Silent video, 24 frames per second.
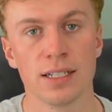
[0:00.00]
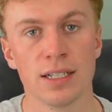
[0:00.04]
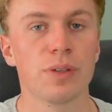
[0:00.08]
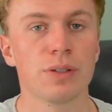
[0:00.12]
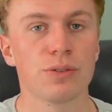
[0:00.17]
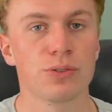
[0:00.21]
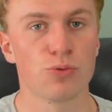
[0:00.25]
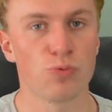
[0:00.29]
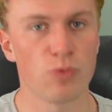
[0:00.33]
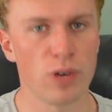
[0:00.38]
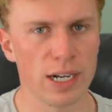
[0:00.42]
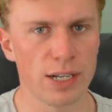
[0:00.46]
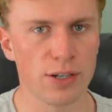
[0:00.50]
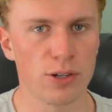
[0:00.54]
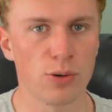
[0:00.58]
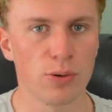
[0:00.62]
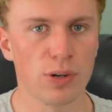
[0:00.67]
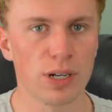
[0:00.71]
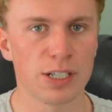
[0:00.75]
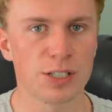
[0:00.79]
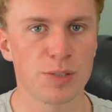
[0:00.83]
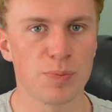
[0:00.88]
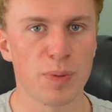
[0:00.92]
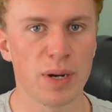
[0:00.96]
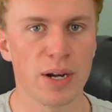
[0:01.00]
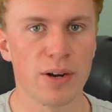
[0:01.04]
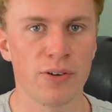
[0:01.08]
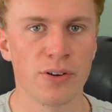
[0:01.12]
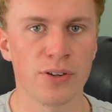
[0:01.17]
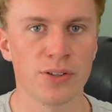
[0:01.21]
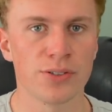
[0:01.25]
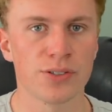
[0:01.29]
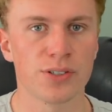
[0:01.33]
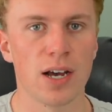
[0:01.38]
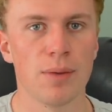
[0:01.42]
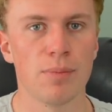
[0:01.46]
It was a really cool
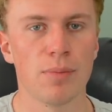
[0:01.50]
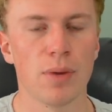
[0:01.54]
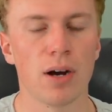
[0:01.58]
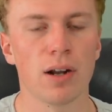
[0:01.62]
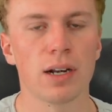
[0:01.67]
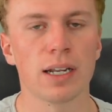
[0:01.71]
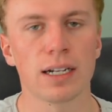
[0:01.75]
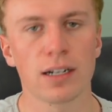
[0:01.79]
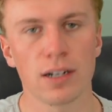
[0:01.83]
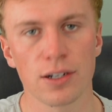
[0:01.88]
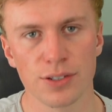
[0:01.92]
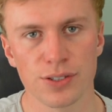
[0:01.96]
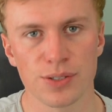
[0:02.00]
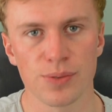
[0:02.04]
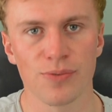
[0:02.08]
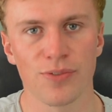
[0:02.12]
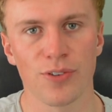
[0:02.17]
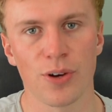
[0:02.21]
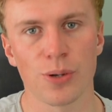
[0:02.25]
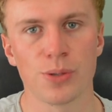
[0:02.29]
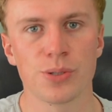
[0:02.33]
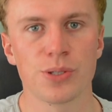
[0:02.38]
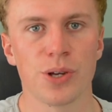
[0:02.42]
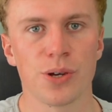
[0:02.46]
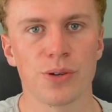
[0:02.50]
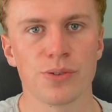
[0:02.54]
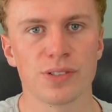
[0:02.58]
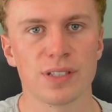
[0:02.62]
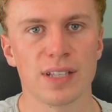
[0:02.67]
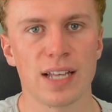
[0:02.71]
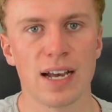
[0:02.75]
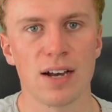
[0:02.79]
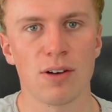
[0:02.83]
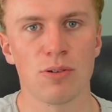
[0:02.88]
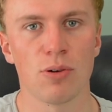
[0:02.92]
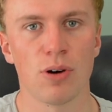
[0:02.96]
experience. I'll include some photos
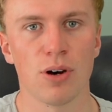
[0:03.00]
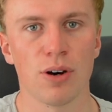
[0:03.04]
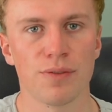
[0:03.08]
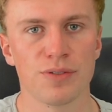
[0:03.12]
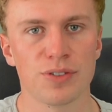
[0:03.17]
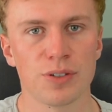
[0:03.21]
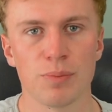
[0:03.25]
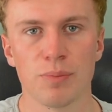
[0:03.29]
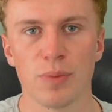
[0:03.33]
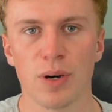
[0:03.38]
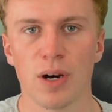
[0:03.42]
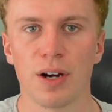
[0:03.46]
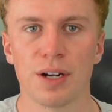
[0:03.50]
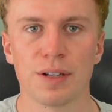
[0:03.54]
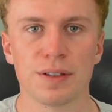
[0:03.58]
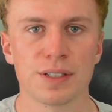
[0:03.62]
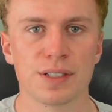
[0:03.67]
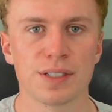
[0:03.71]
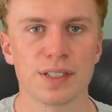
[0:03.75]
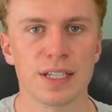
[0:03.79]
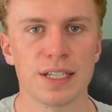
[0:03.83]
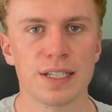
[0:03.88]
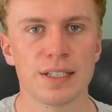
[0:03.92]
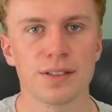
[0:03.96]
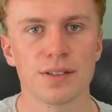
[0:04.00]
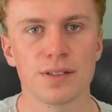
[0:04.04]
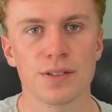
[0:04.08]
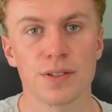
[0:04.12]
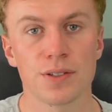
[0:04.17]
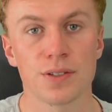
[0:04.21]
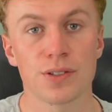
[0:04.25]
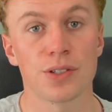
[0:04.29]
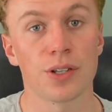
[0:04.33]
now of some behind the scenes.